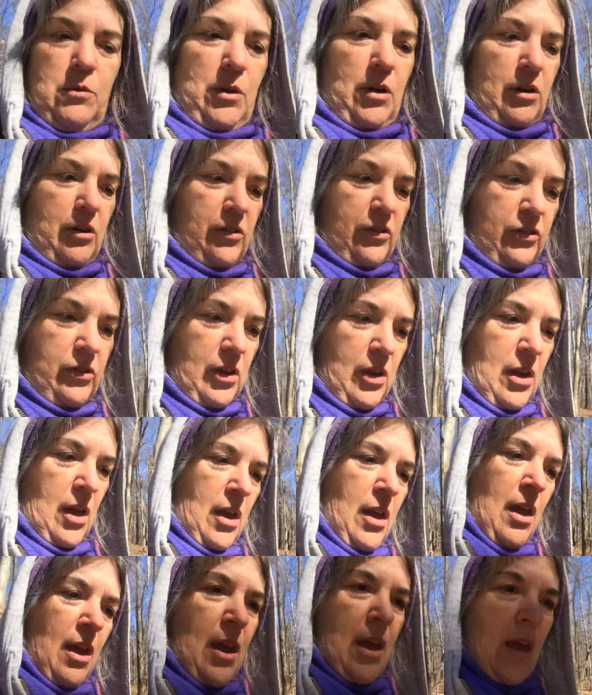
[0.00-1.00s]
works.
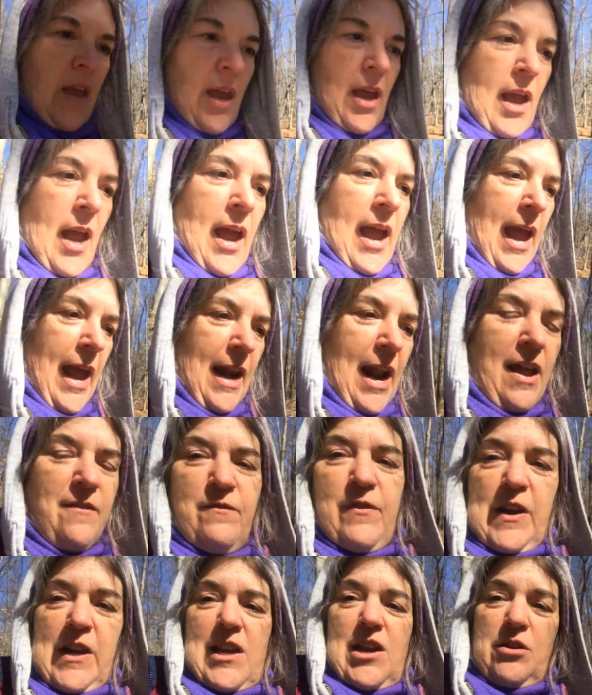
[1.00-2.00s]
And I
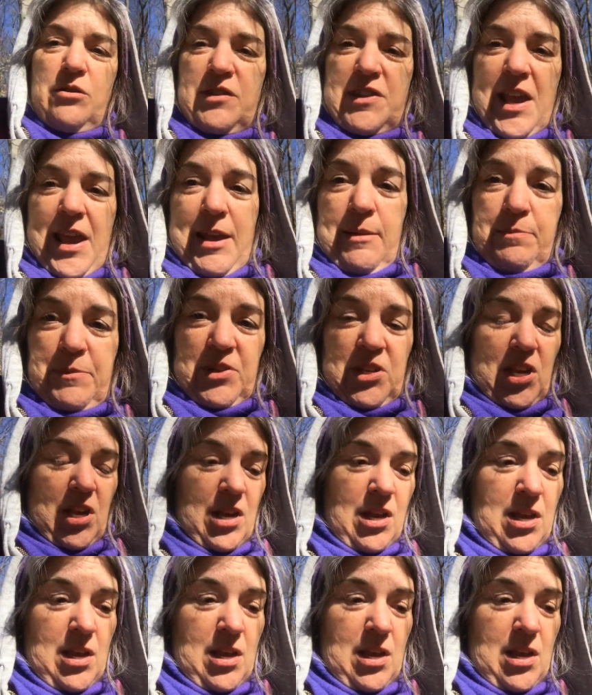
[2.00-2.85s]
videotaped